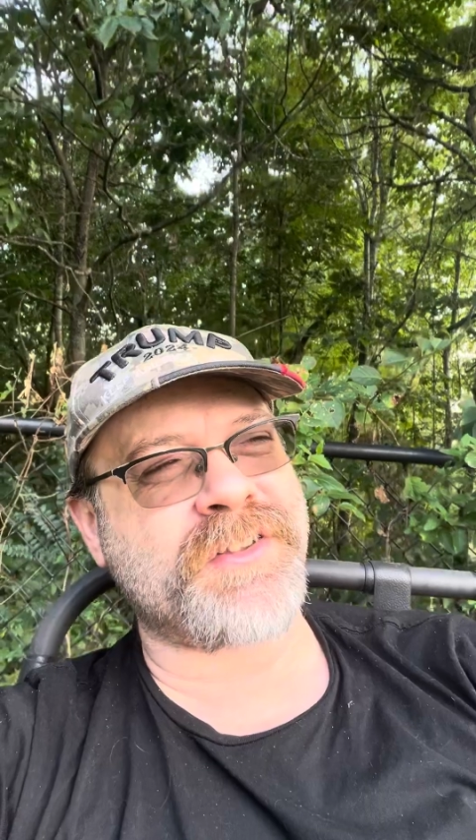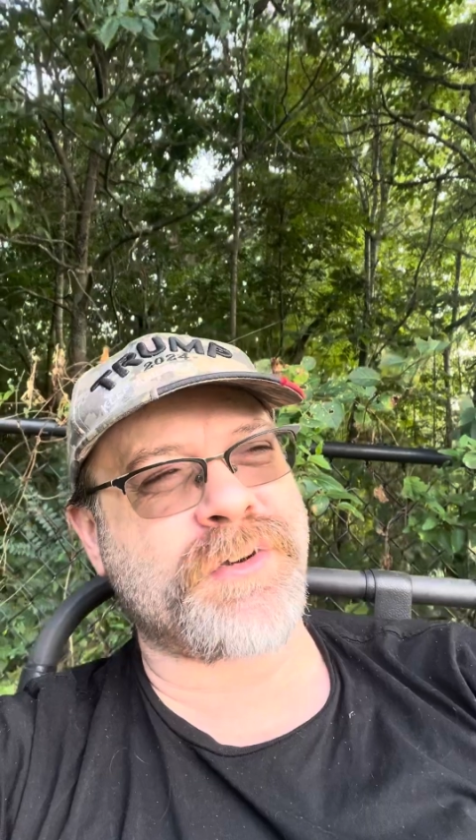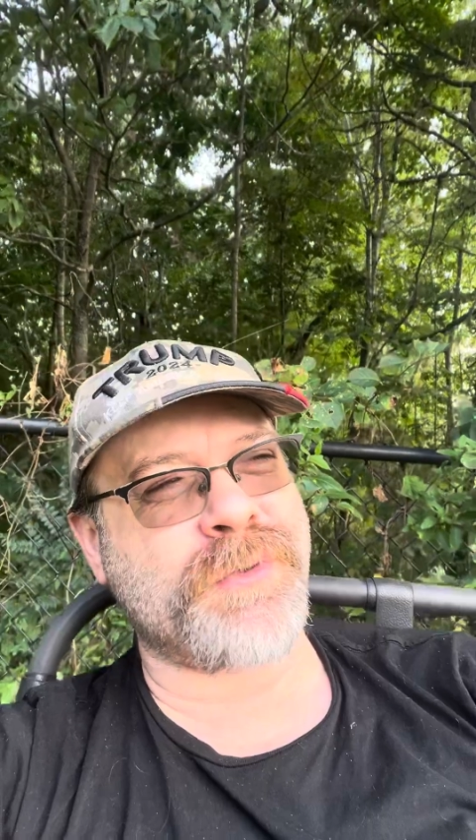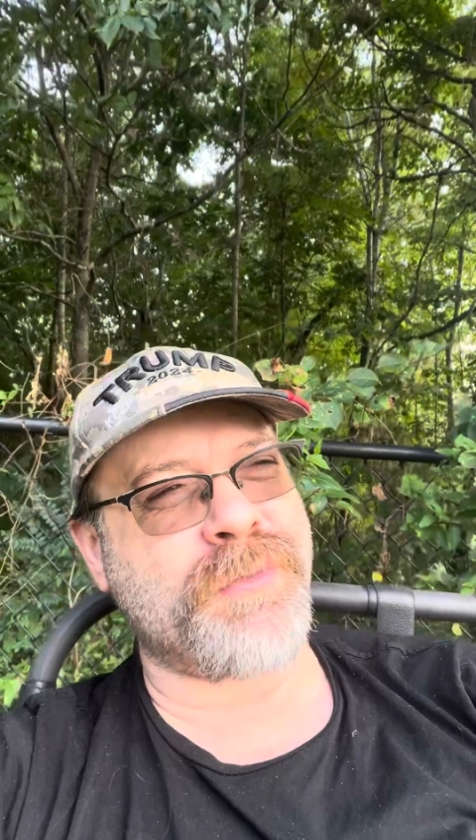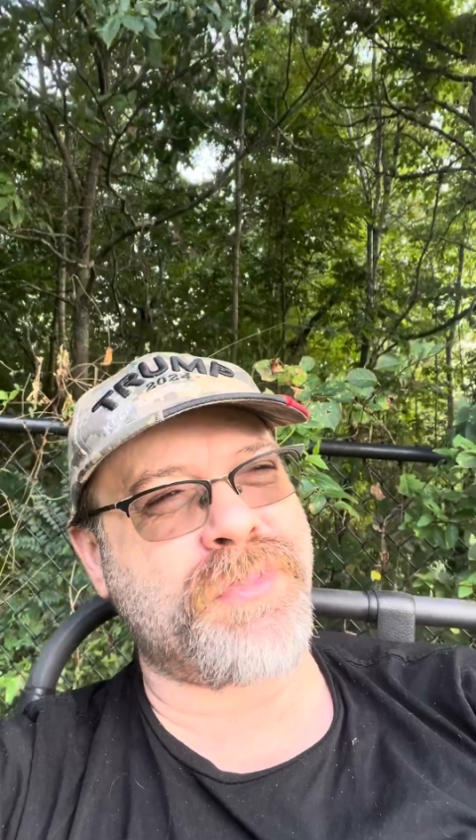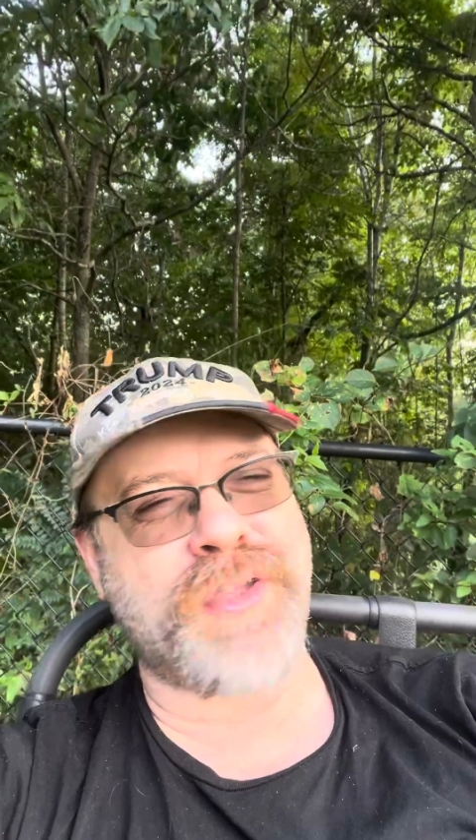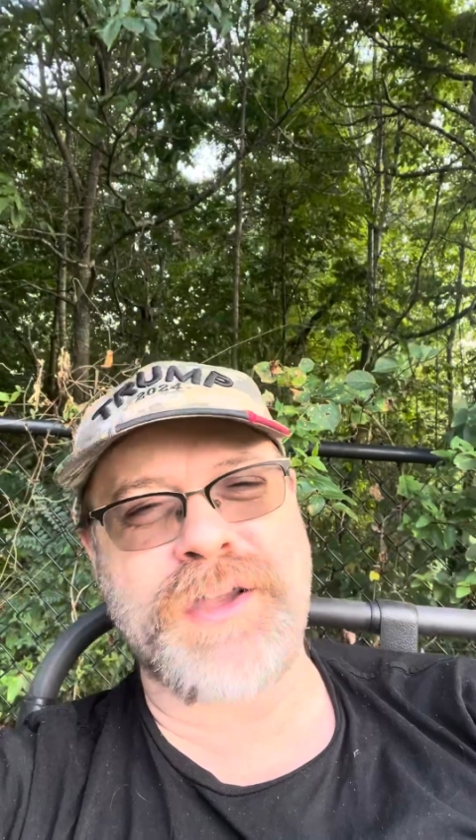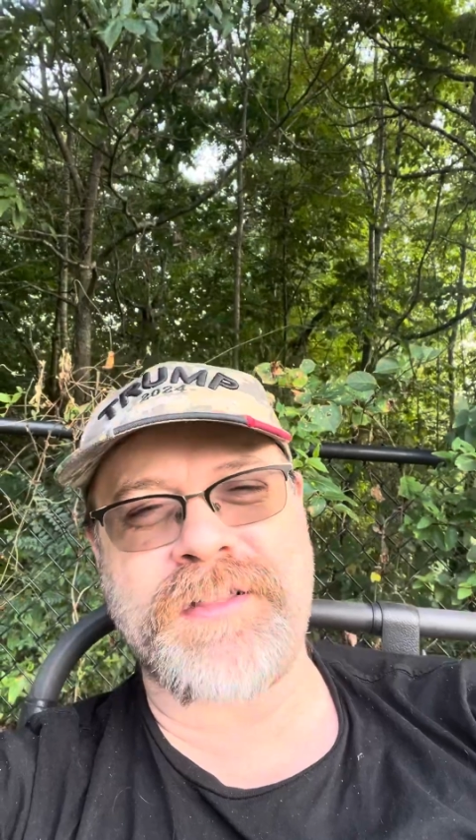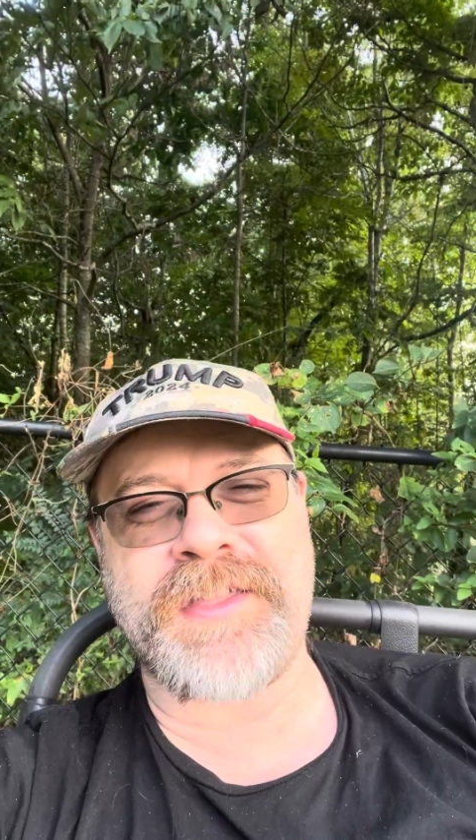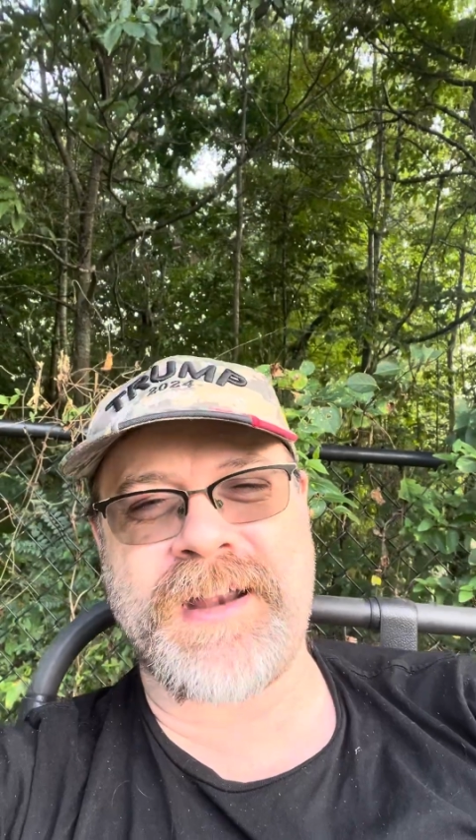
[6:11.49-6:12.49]
little
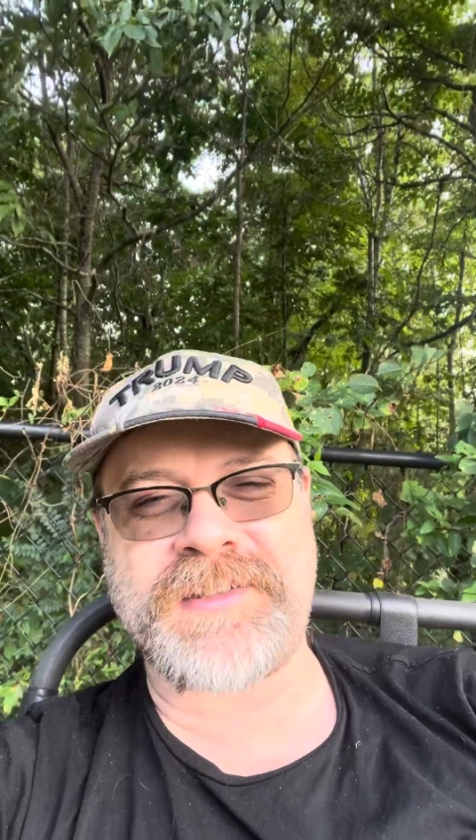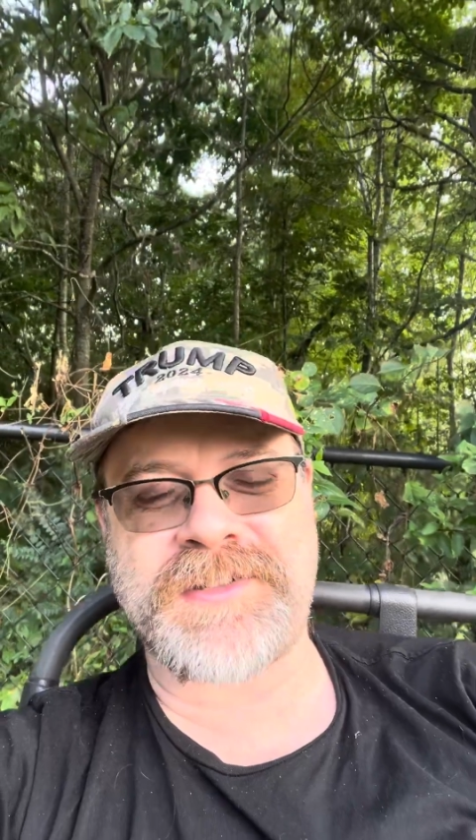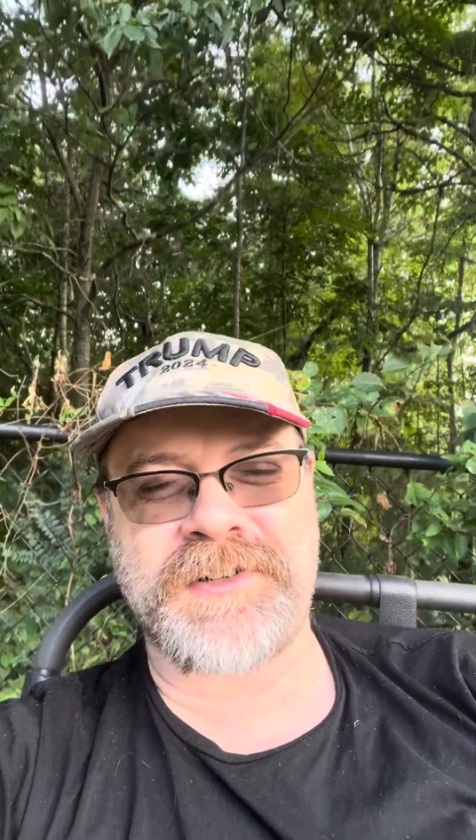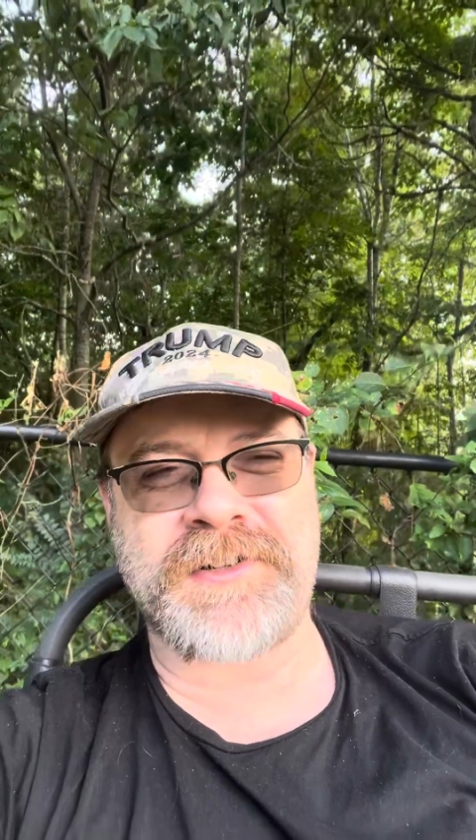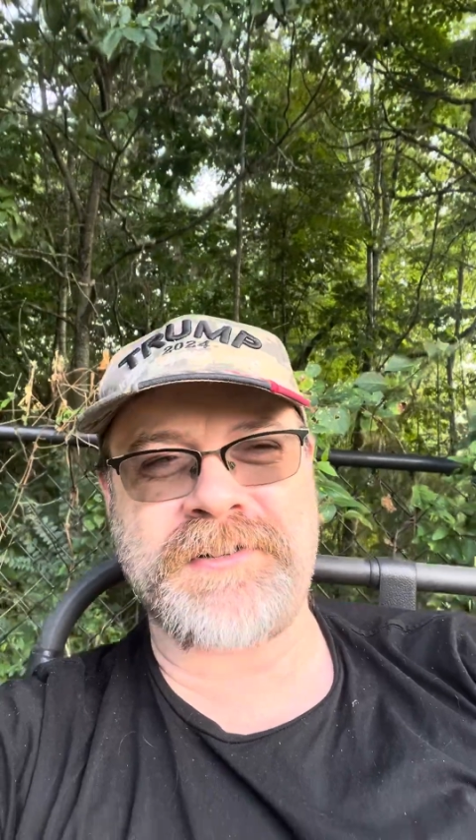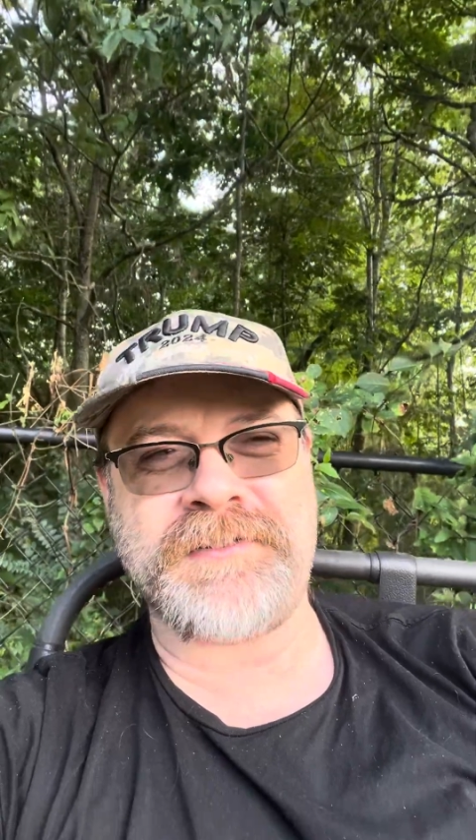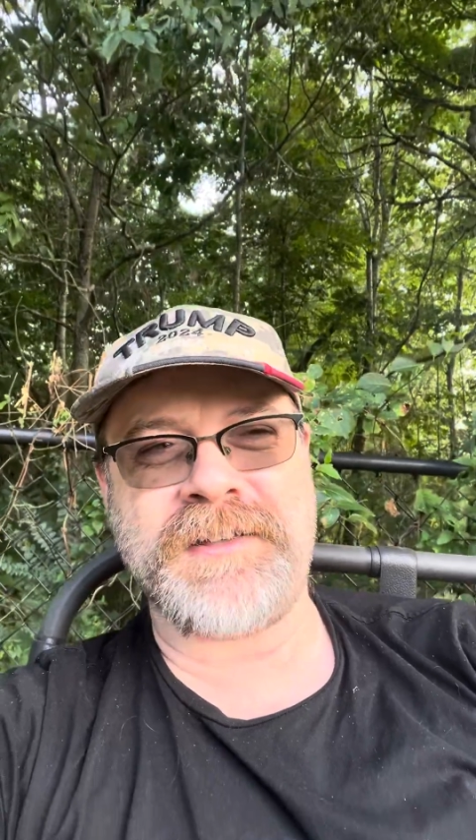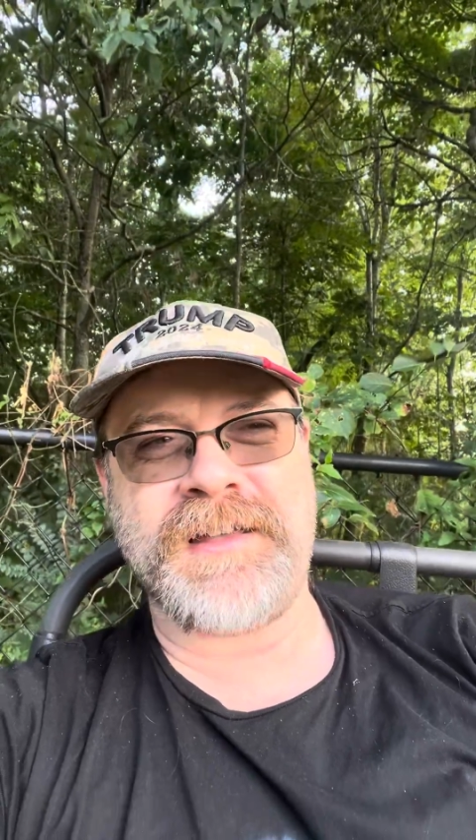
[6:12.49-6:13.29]
thing that I saw